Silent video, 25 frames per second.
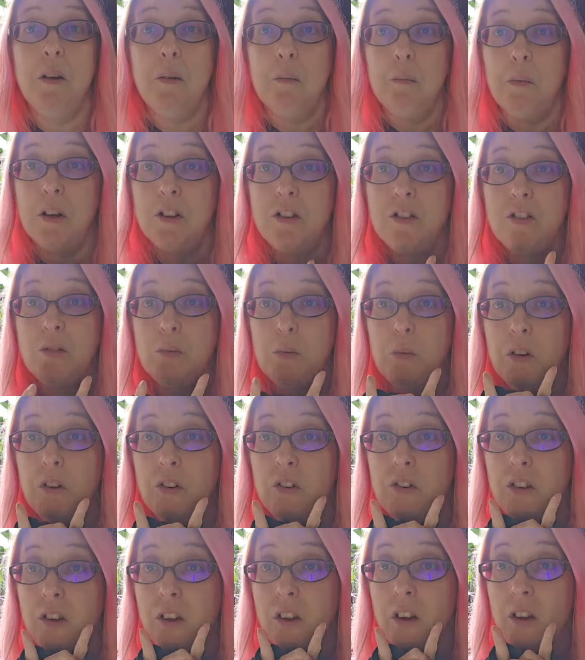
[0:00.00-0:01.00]
I just want
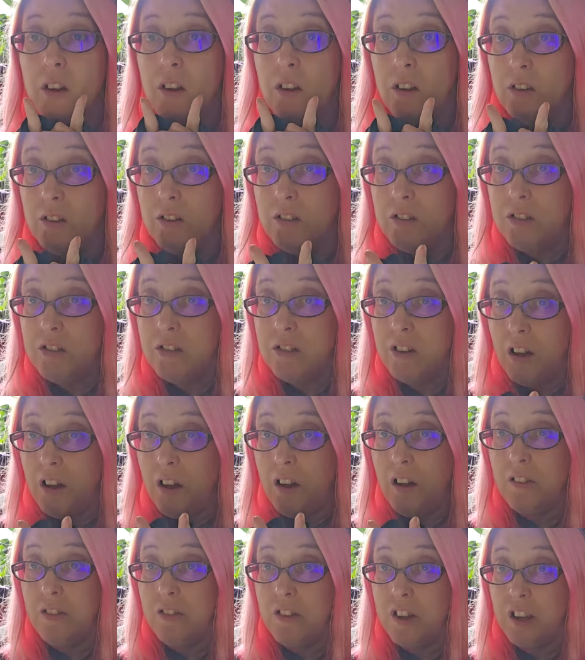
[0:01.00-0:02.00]
to
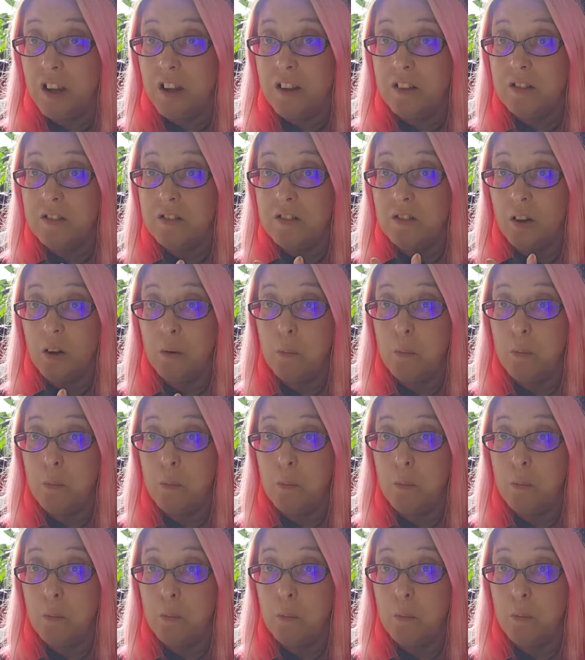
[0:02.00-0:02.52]
start this